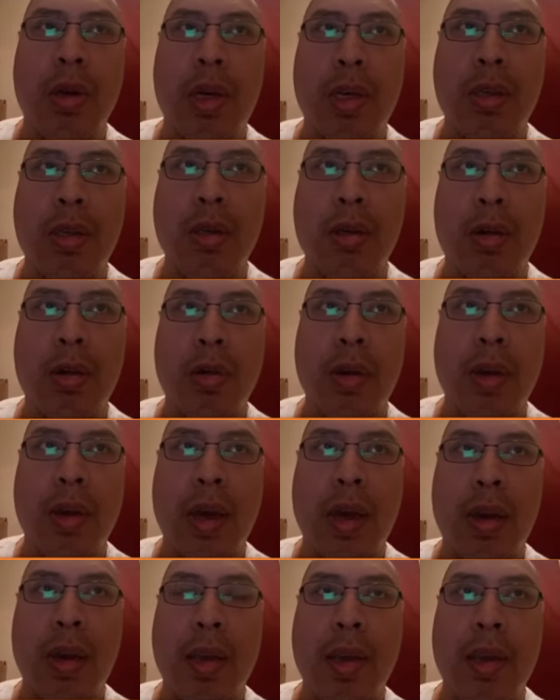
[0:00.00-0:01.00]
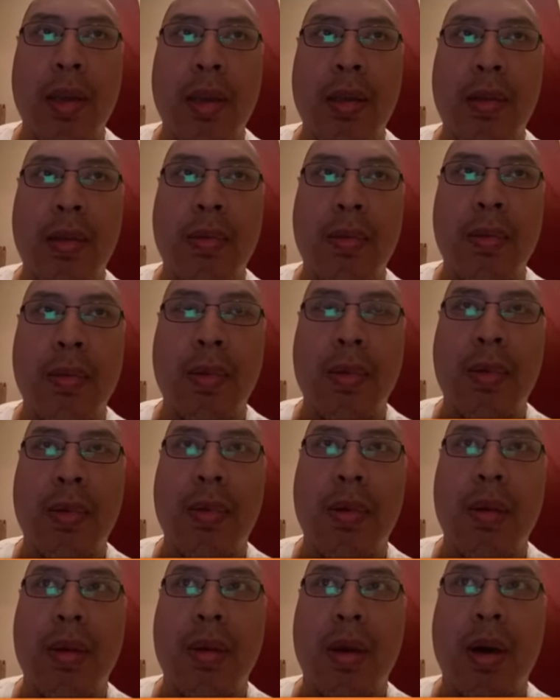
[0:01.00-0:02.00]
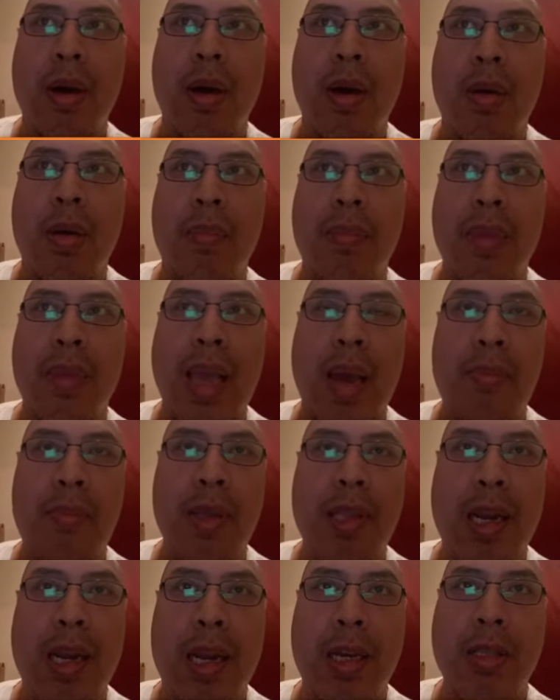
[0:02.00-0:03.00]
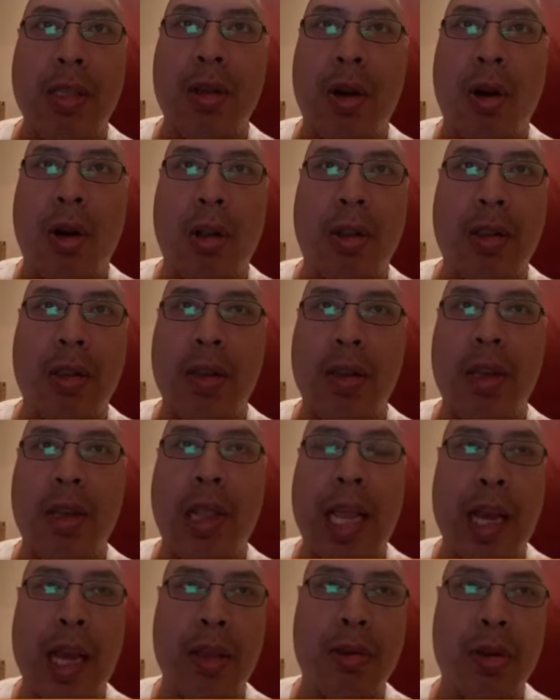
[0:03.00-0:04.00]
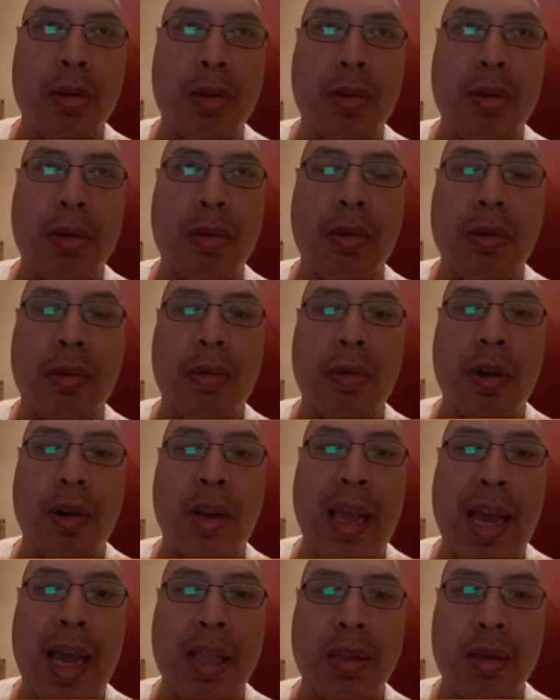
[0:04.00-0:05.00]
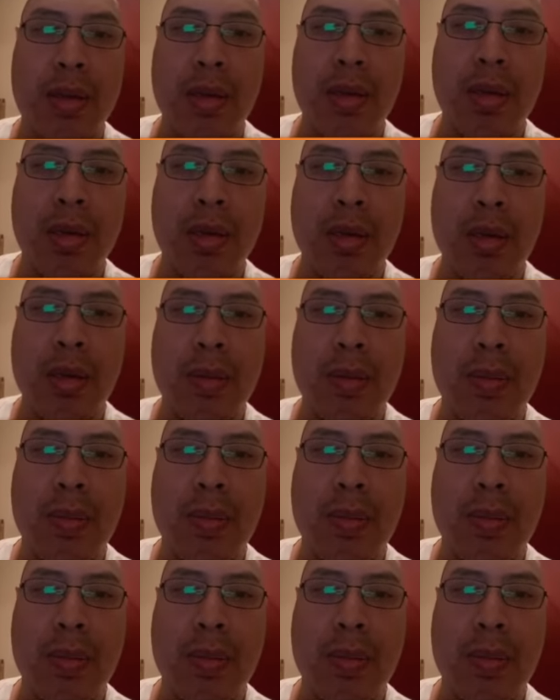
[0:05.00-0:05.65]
is it okay I can um, capitalize all the letters for the answers.